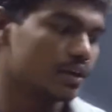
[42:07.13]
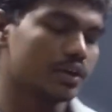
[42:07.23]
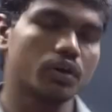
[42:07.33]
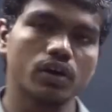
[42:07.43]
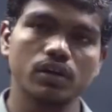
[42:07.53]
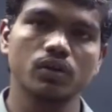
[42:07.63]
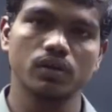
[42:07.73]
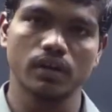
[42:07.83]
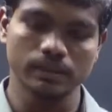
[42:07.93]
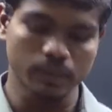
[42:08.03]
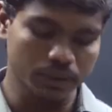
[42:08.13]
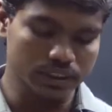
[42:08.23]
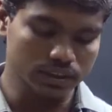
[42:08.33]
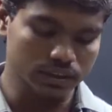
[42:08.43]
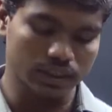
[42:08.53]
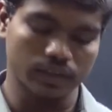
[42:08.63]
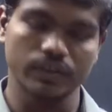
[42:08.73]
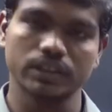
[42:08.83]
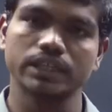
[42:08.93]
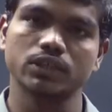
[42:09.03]
Did you all remember this? In the
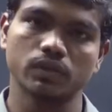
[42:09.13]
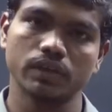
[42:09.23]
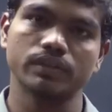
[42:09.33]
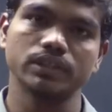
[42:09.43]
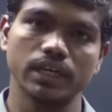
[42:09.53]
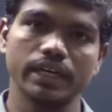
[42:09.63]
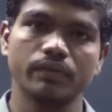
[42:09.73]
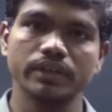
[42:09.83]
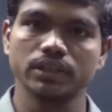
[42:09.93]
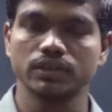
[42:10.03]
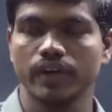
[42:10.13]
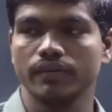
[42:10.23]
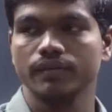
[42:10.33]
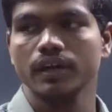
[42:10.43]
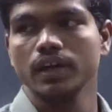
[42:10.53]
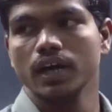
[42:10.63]
first lecture of differential equations, we have